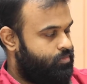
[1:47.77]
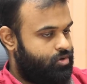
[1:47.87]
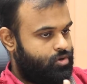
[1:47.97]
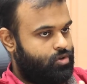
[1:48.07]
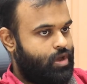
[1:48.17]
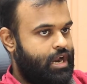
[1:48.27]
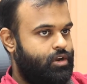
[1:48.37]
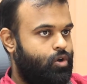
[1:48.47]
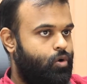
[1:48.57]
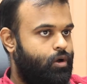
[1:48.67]
You
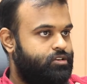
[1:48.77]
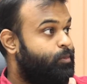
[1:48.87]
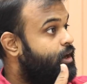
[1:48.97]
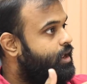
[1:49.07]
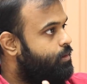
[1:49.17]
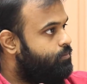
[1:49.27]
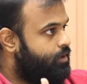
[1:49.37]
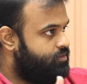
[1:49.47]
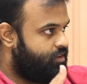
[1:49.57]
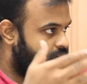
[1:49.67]
had your smart
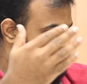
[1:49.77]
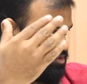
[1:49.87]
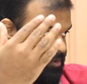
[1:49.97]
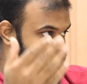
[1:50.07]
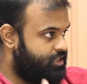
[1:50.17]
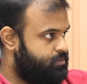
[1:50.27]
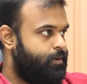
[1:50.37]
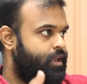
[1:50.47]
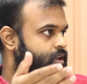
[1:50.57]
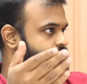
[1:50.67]
campaigns, that is your smart
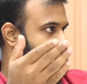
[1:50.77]
displays,